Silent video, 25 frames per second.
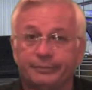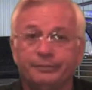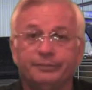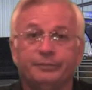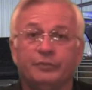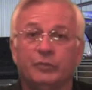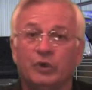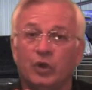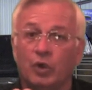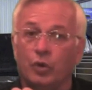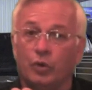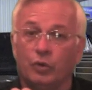
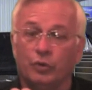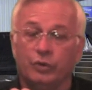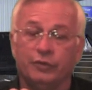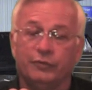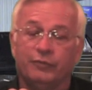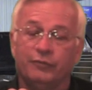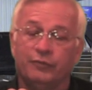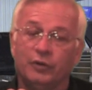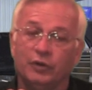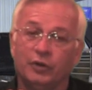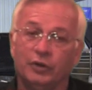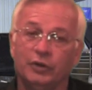No, the
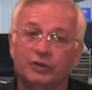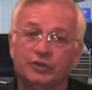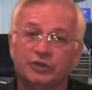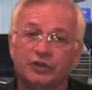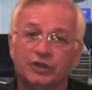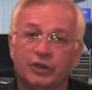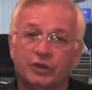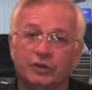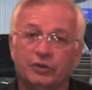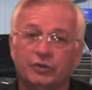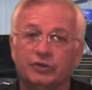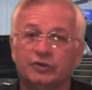fuel
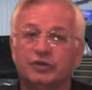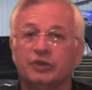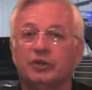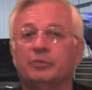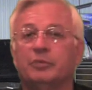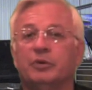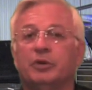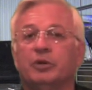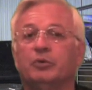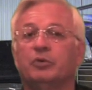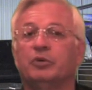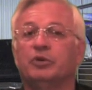injector
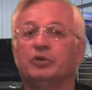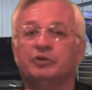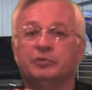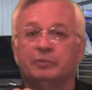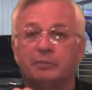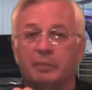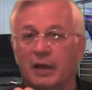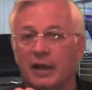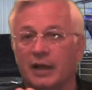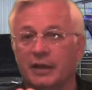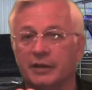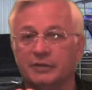simply
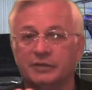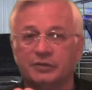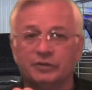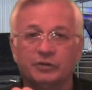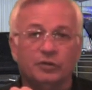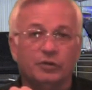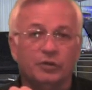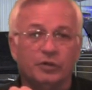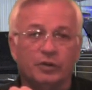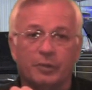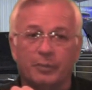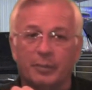responds
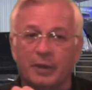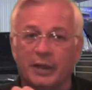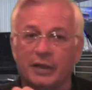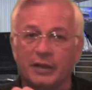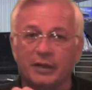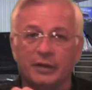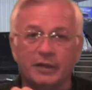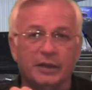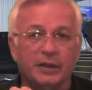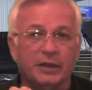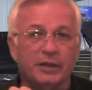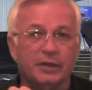to a
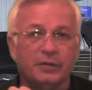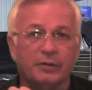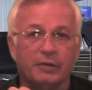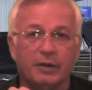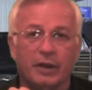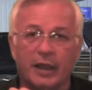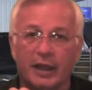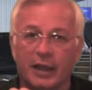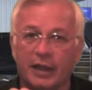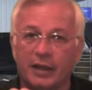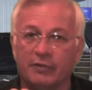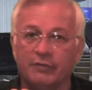command to either
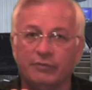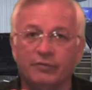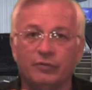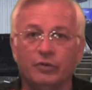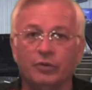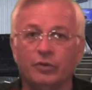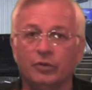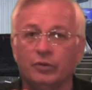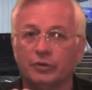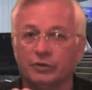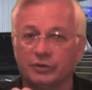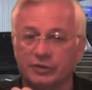add
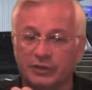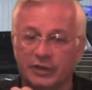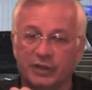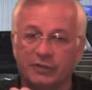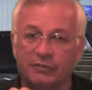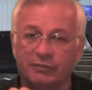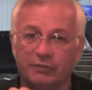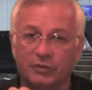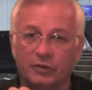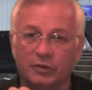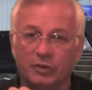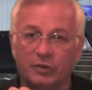fuel or
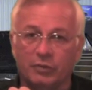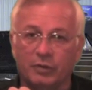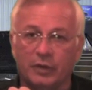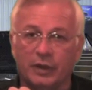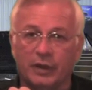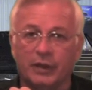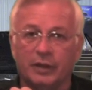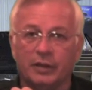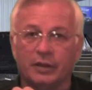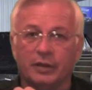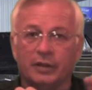take fuel away.